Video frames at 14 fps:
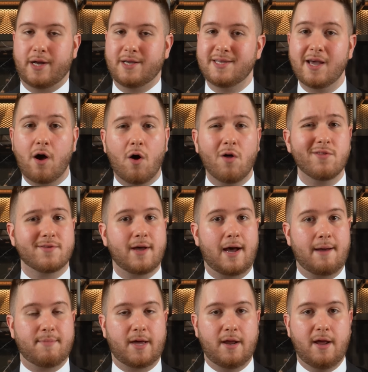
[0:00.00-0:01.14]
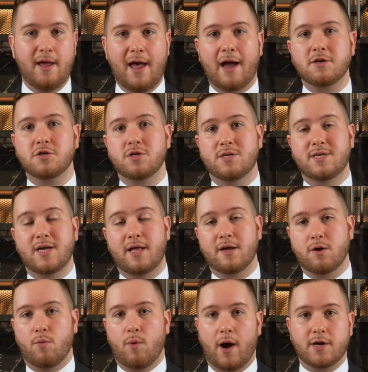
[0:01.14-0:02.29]
I say all the time that actually selling
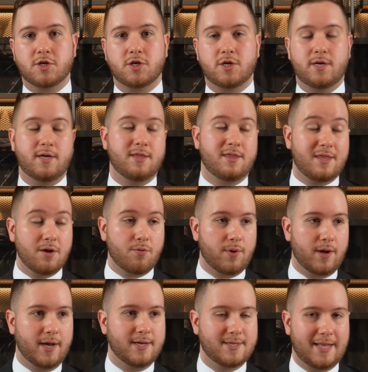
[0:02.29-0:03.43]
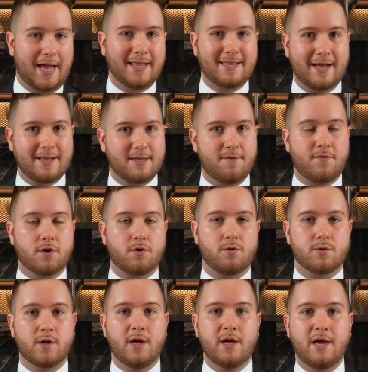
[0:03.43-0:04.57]
a watch in theory is not that
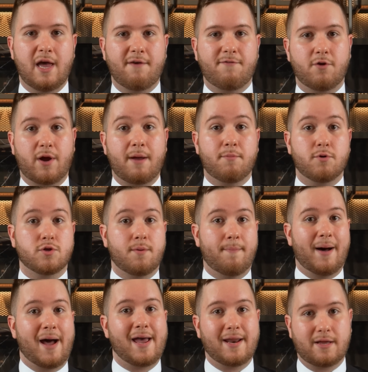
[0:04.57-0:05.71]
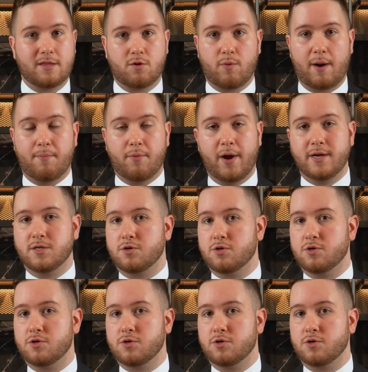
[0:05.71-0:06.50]
difficult if you're able to buy it at the right price.